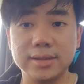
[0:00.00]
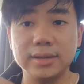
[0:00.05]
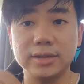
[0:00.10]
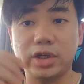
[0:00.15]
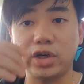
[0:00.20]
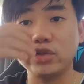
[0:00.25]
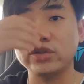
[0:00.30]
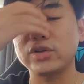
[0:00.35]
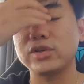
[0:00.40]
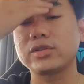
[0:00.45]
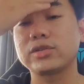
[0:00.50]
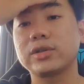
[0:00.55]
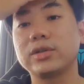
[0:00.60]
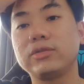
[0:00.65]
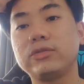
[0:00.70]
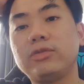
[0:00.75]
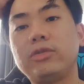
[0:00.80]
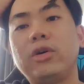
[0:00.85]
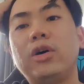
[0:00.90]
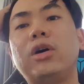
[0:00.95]

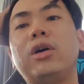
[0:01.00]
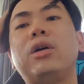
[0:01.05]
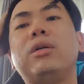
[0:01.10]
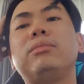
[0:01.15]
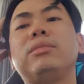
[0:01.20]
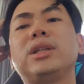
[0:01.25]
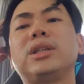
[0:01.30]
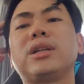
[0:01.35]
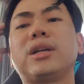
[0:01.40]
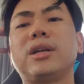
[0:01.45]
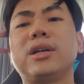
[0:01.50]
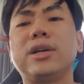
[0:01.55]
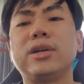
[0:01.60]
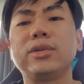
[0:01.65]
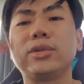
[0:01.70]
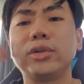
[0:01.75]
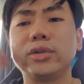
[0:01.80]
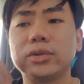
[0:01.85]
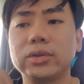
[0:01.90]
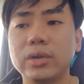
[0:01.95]
transaction for material
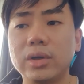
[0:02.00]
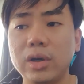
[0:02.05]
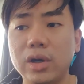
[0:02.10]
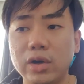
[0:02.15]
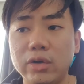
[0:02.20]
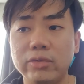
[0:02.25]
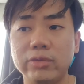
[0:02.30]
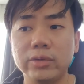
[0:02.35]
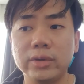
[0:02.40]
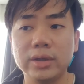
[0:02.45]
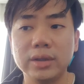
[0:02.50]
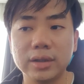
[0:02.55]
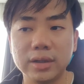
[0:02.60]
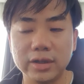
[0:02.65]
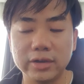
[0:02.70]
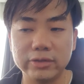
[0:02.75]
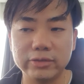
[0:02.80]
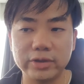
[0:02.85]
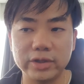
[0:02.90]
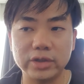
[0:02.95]
good of
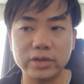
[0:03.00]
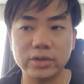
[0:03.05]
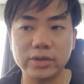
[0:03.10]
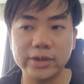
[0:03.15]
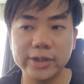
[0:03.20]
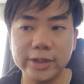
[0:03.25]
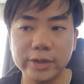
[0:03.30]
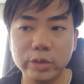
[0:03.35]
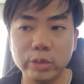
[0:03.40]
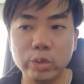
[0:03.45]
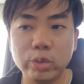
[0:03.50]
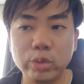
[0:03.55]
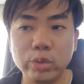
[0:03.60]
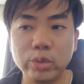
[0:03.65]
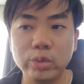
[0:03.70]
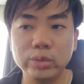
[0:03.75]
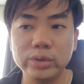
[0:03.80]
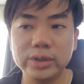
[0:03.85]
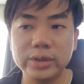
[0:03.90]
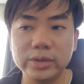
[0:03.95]
a factory
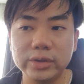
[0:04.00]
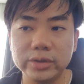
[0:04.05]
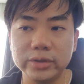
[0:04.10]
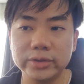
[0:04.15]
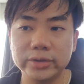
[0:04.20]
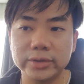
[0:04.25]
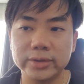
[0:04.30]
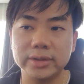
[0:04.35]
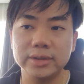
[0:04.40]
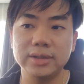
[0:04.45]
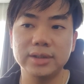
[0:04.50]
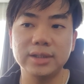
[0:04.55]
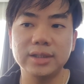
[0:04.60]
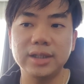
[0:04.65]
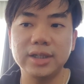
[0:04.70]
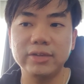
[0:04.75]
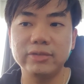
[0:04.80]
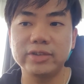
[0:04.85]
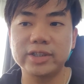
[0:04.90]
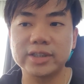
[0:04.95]
whose
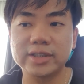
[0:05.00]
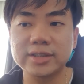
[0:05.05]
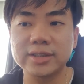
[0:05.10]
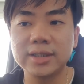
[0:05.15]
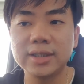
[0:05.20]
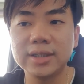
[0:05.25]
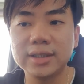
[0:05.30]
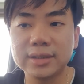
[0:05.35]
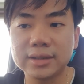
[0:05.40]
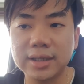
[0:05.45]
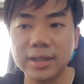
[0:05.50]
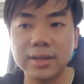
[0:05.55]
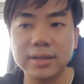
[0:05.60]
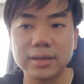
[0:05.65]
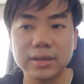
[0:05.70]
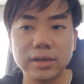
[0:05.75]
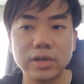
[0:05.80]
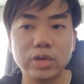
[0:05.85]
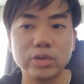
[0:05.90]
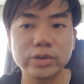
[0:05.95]
delivers take
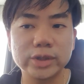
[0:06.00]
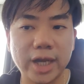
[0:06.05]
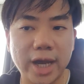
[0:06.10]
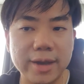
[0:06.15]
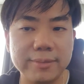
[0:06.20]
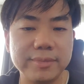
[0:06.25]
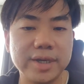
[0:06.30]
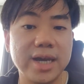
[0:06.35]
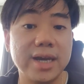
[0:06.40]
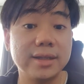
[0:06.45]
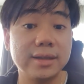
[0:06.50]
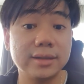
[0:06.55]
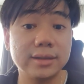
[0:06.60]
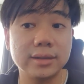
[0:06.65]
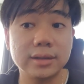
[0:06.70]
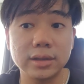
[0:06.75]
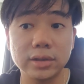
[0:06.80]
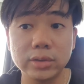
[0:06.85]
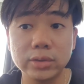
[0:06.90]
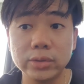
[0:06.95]
a long time
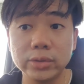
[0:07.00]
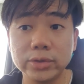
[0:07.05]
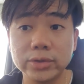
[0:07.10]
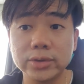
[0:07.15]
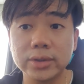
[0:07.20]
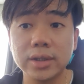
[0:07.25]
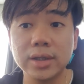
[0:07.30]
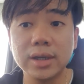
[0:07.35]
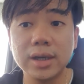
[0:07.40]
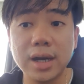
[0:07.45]
and the goods